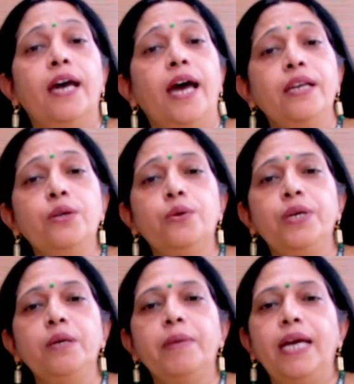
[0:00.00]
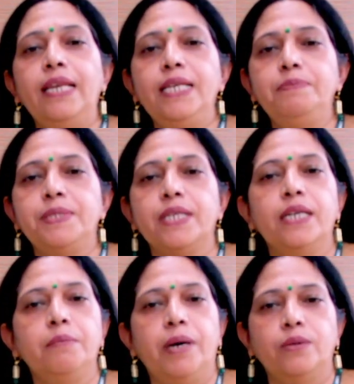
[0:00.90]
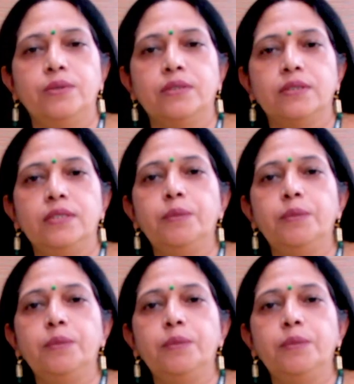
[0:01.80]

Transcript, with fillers: and growing by leaps and bounds.